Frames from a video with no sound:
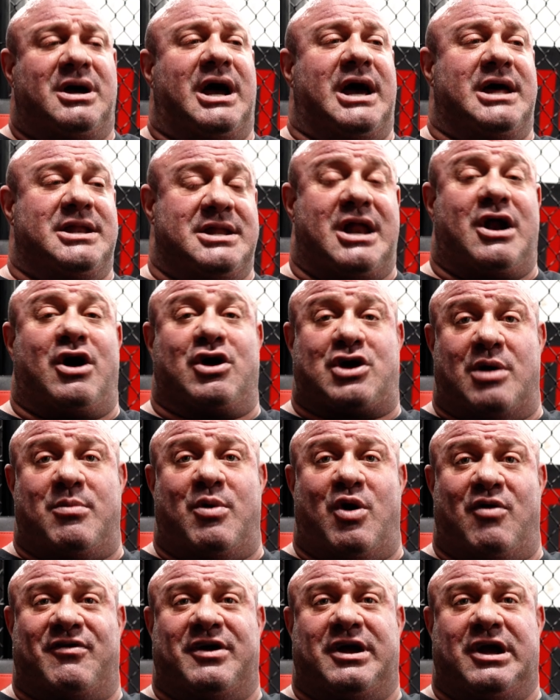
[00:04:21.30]
And then I'll come
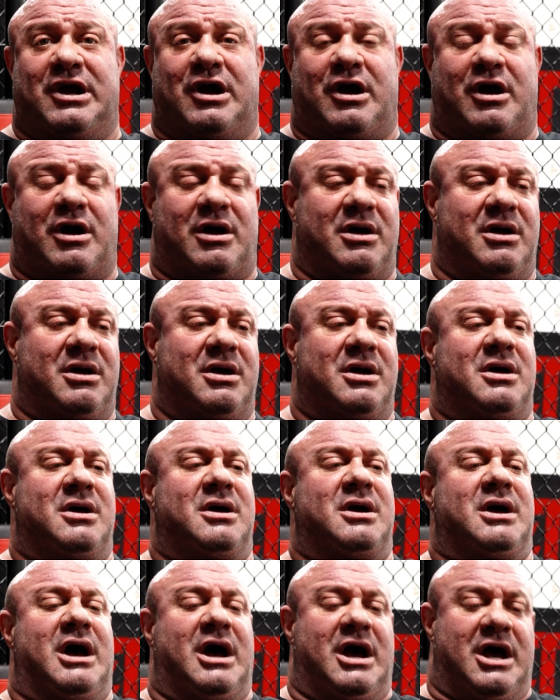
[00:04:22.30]
over here
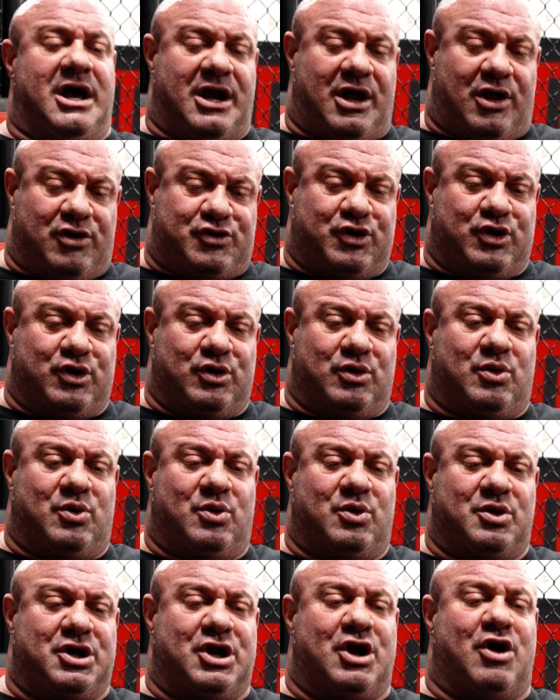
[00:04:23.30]
and I'll do,
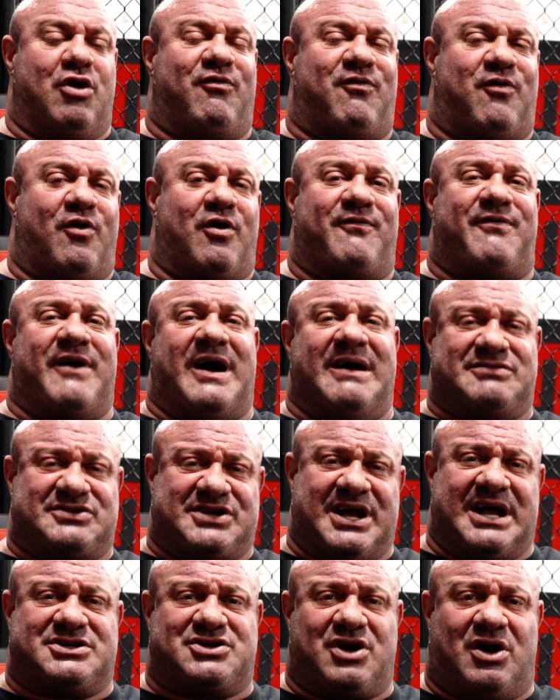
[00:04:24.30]
4 or 5
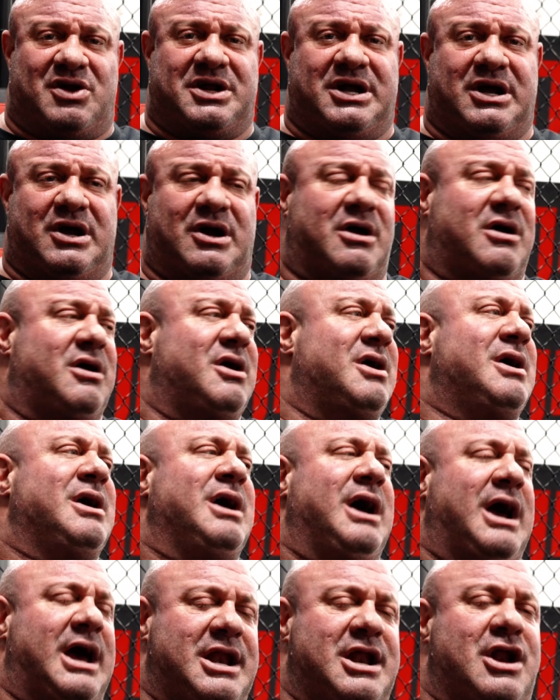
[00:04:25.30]
sets on here.
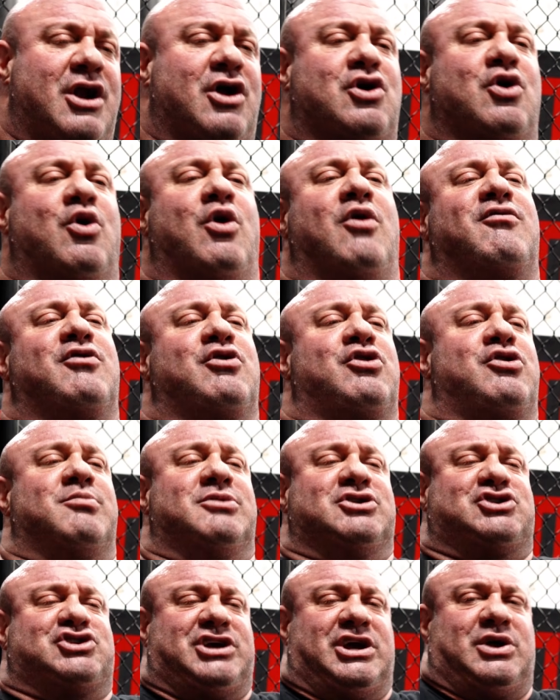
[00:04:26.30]
And then I'll go over to the
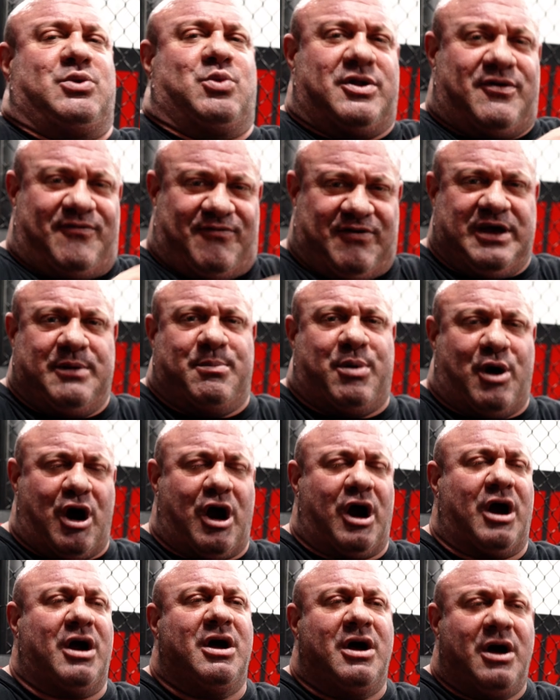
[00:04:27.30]
machine with a
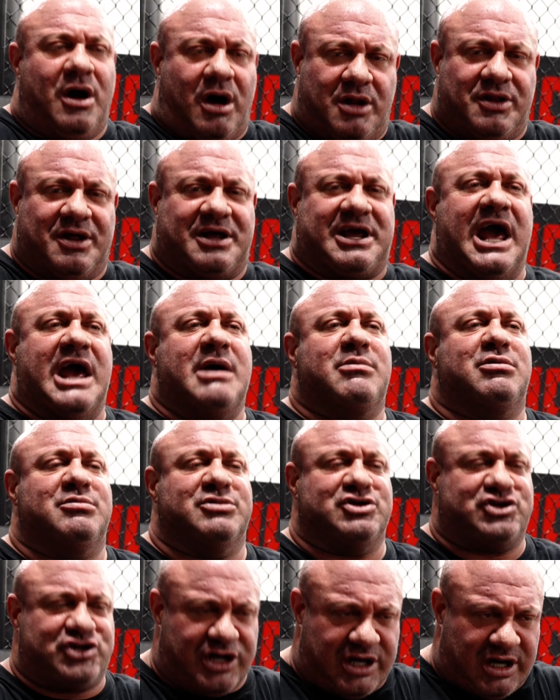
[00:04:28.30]
V-bar and the cable
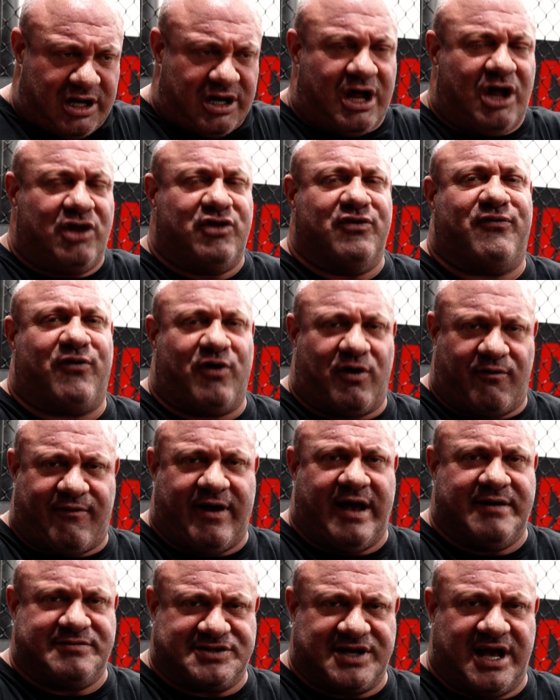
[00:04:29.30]
machine and I'll do 4 or
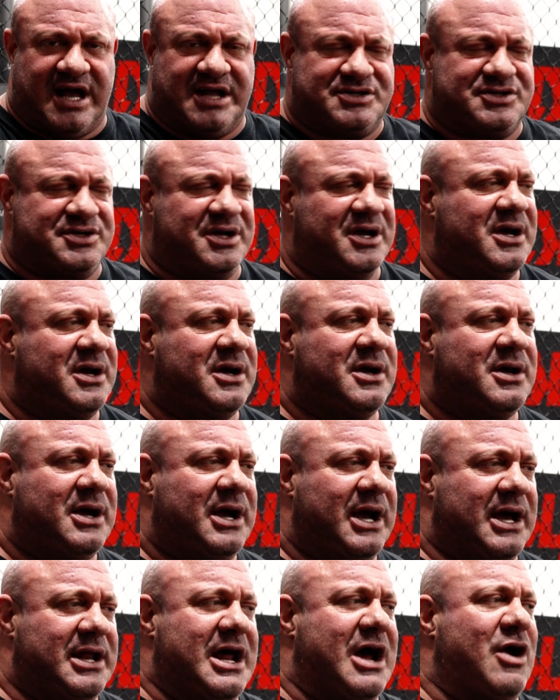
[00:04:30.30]
5 sets.
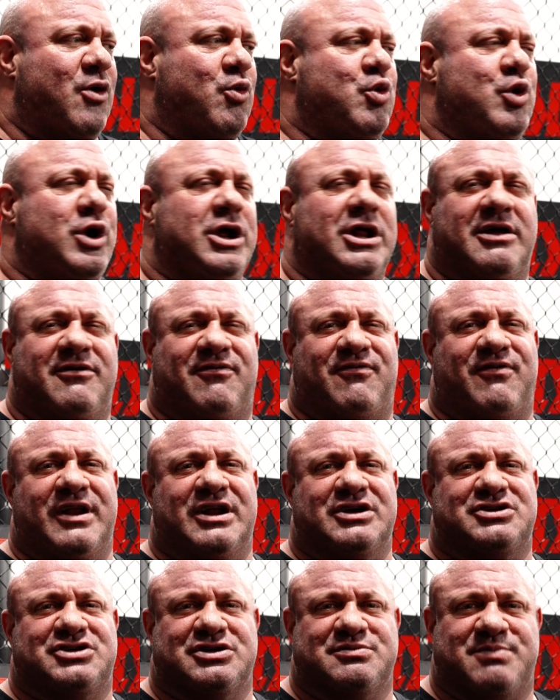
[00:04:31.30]
And that really
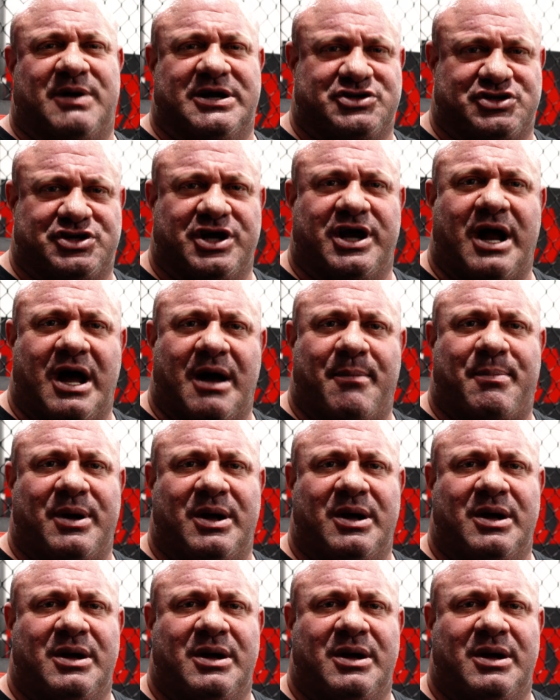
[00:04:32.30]
finishes my shit up.